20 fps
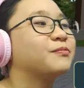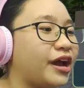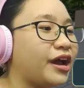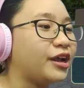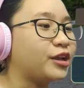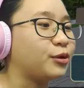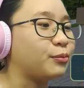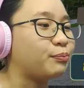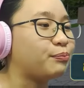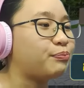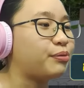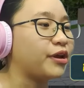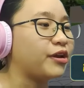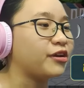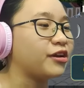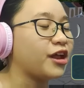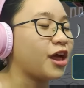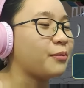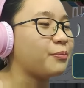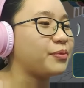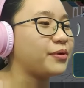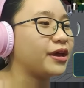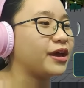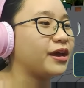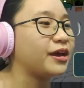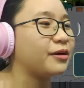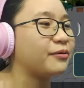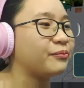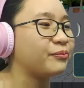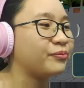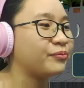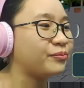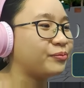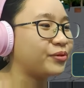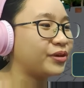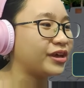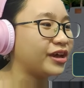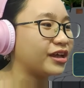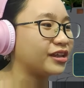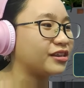Dad, you better not be
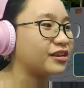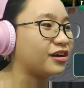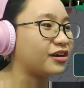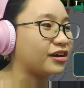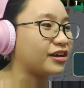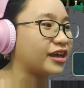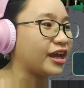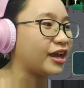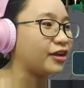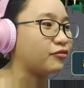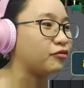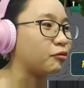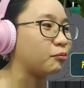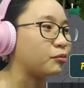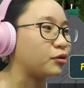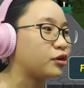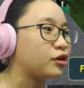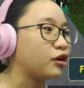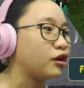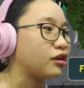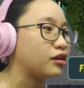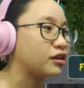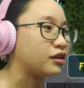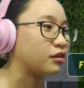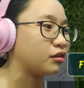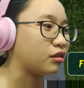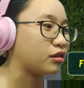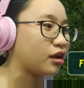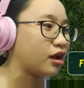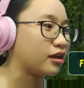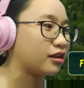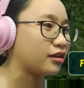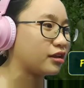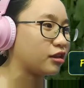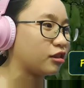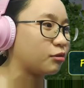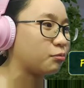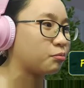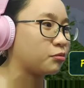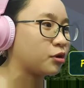at, be at the arcade room. Good, he's
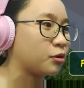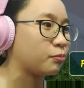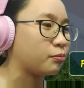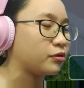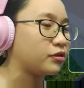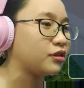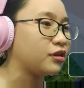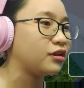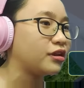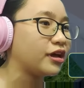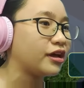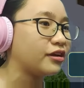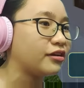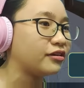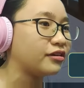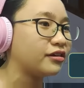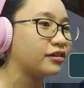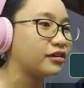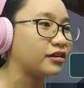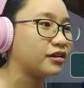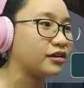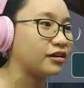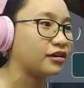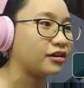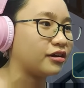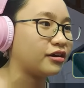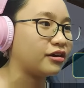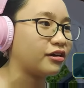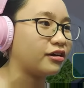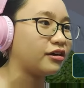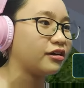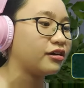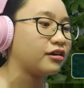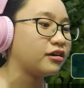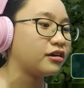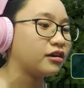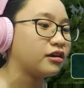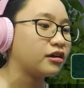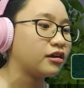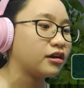not. Let's go put the letter here.
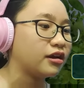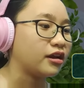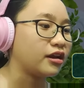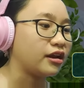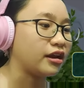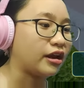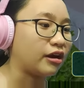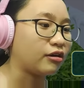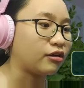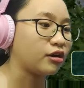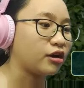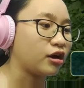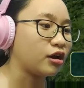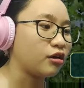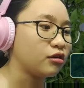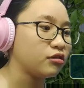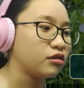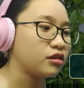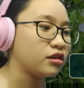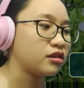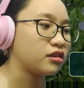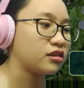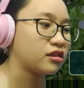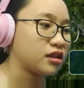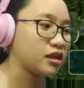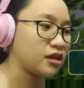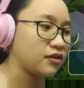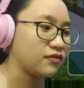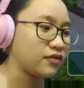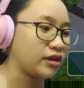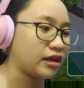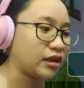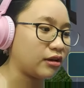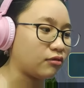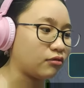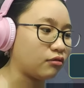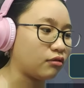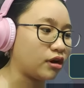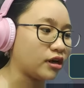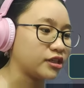Now go to TV
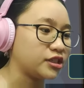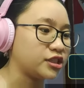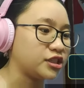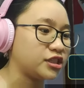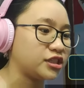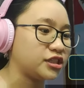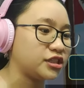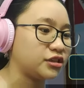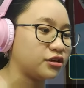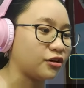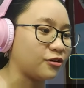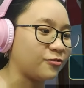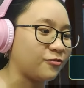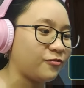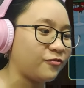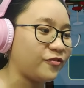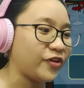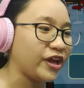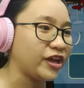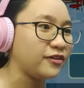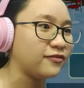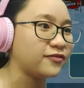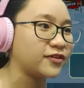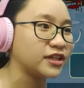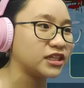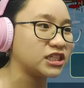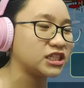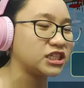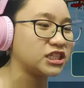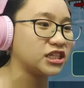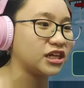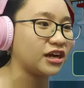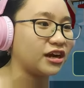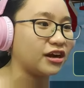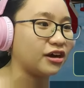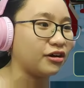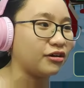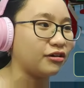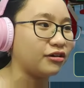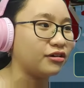and watch your favorite
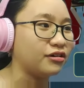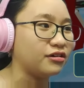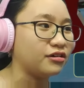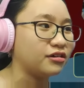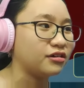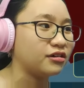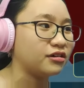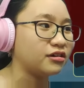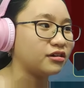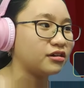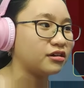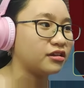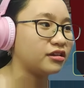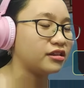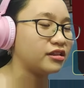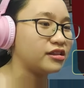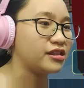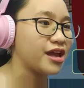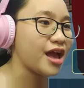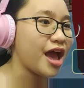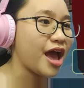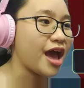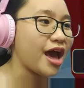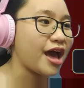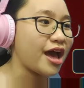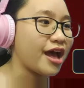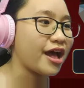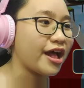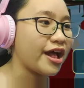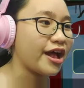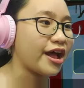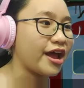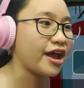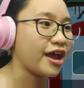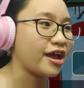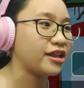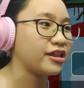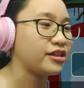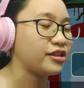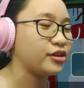show.
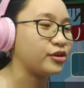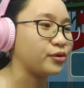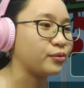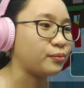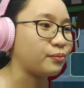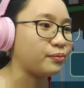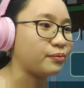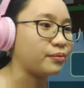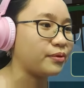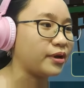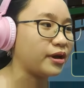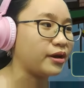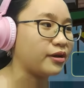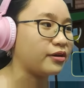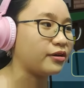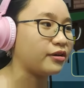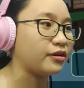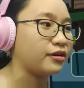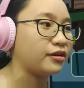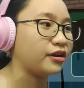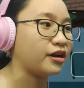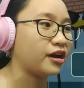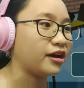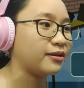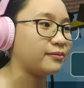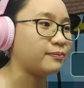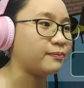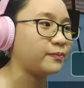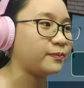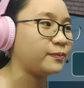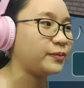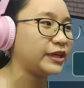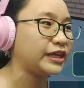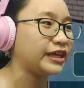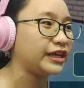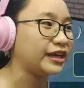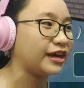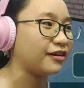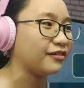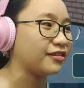Dad, you better not
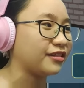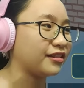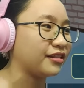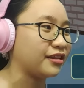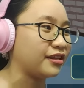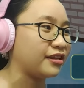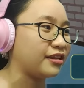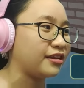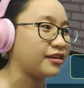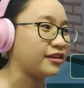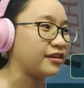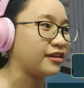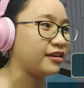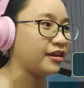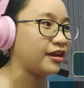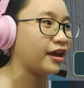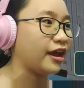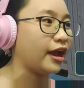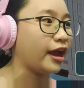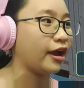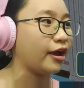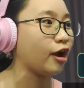be out there.